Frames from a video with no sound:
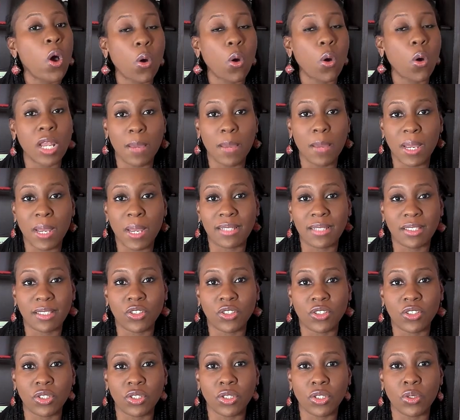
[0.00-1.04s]
all I'm
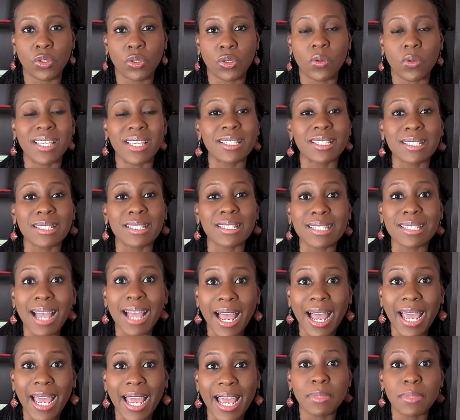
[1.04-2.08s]
asking you to do is to
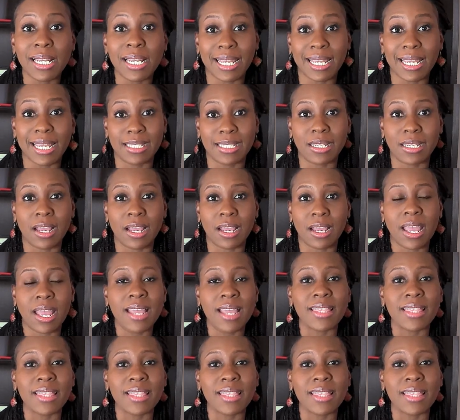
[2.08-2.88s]
type the letter